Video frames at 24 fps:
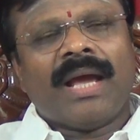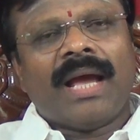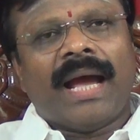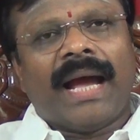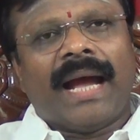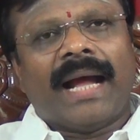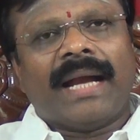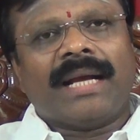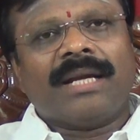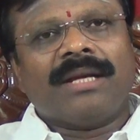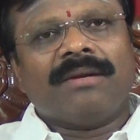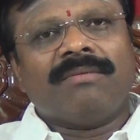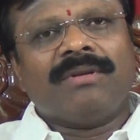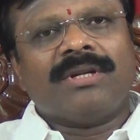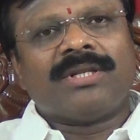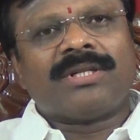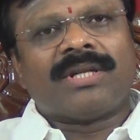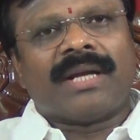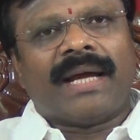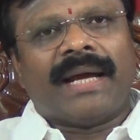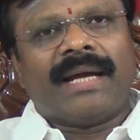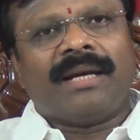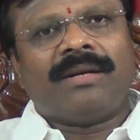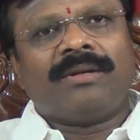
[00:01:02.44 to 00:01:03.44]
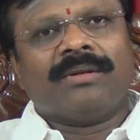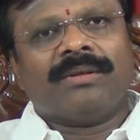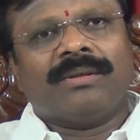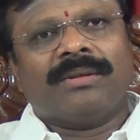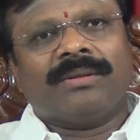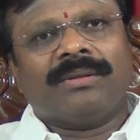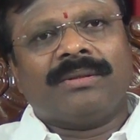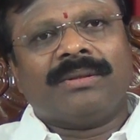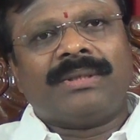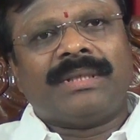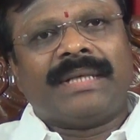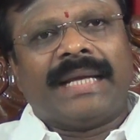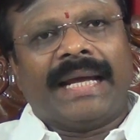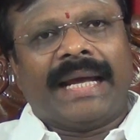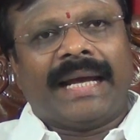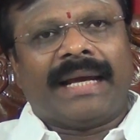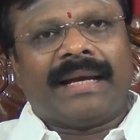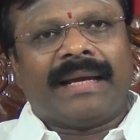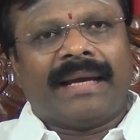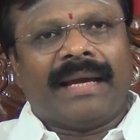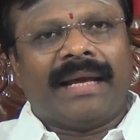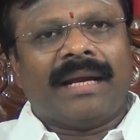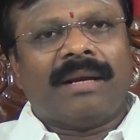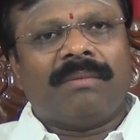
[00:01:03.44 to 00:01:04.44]
And you will try to
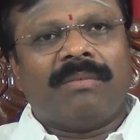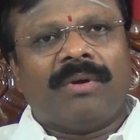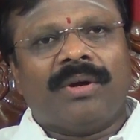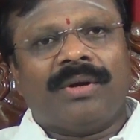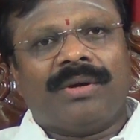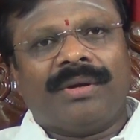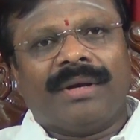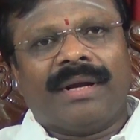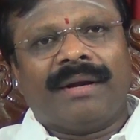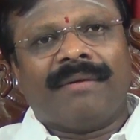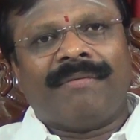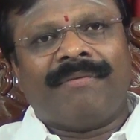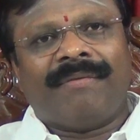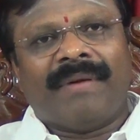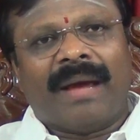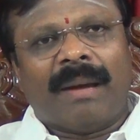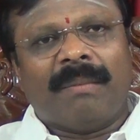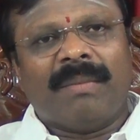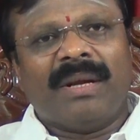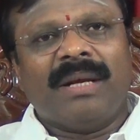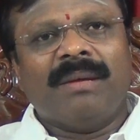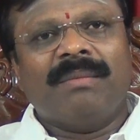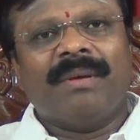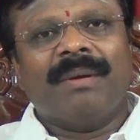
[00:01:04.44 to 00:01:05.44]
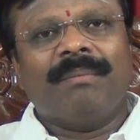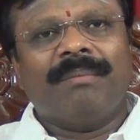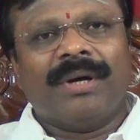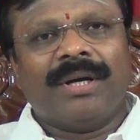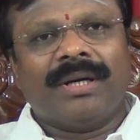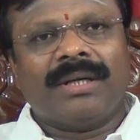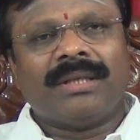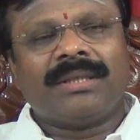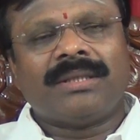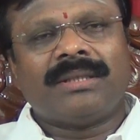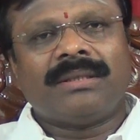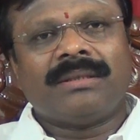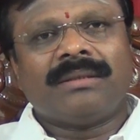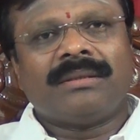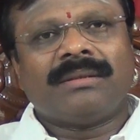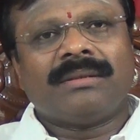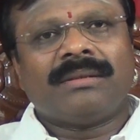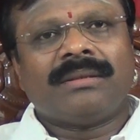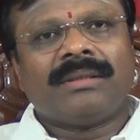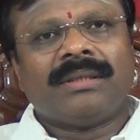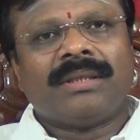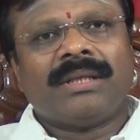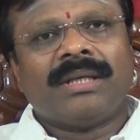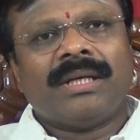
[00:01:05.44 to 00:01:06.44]
take care about your family members,
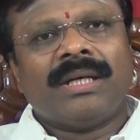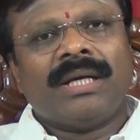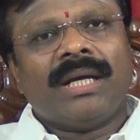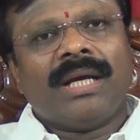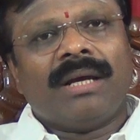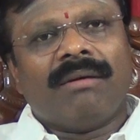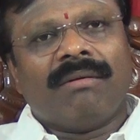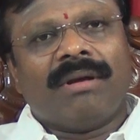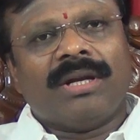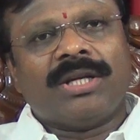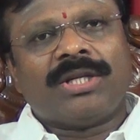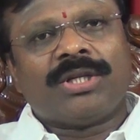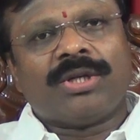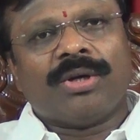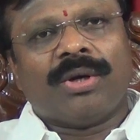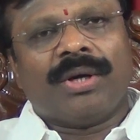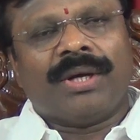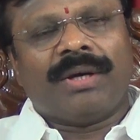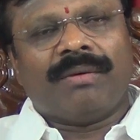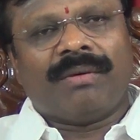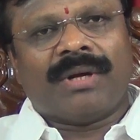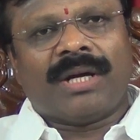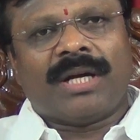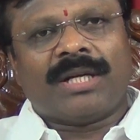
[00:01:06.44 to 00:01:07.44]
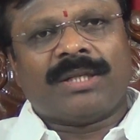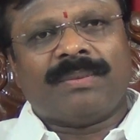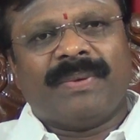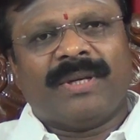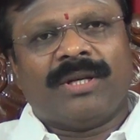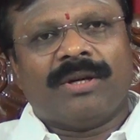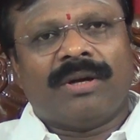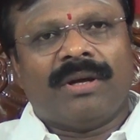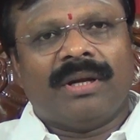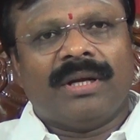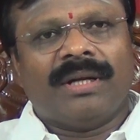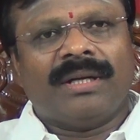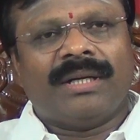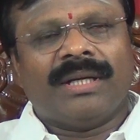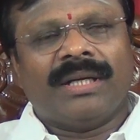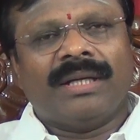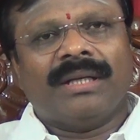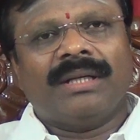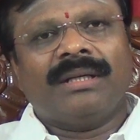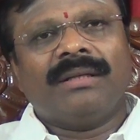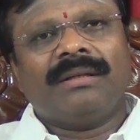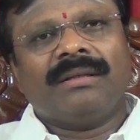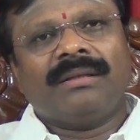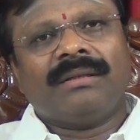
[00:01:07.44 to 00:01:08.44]
will show your
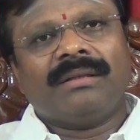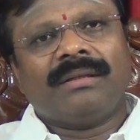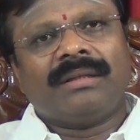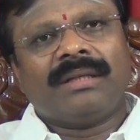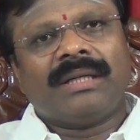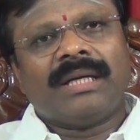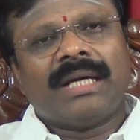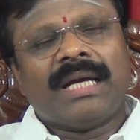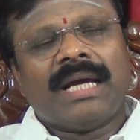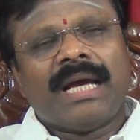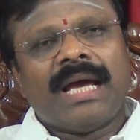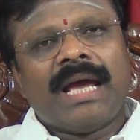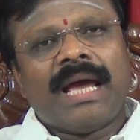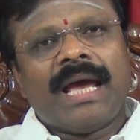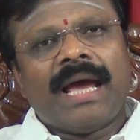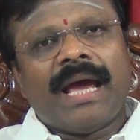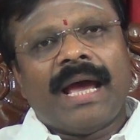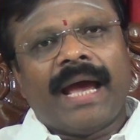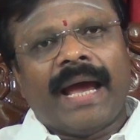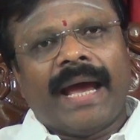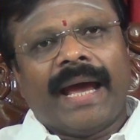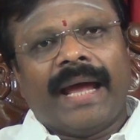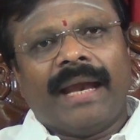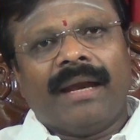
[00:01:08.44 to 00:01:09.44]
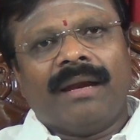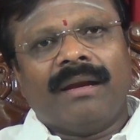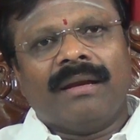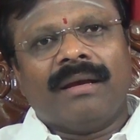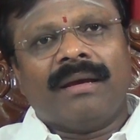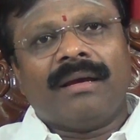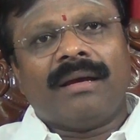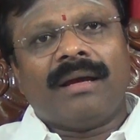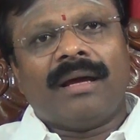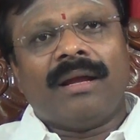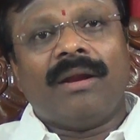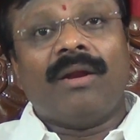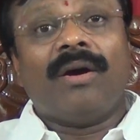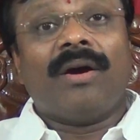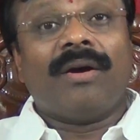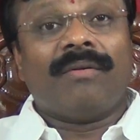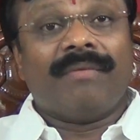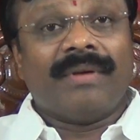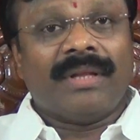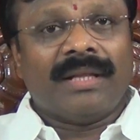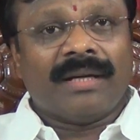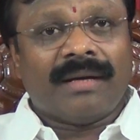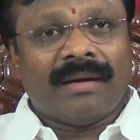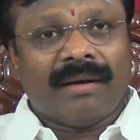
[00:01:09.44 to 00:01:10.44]
hospitality and along
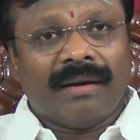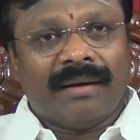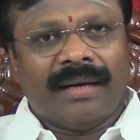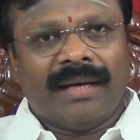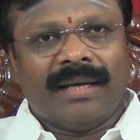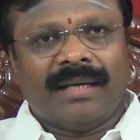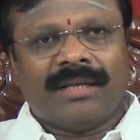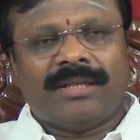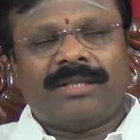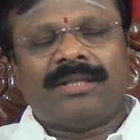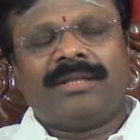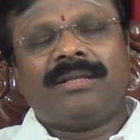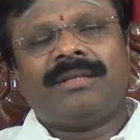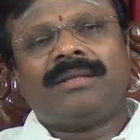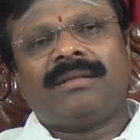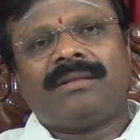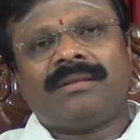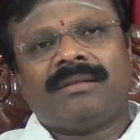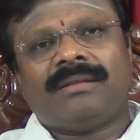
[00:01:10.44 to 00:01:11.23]
with the courage.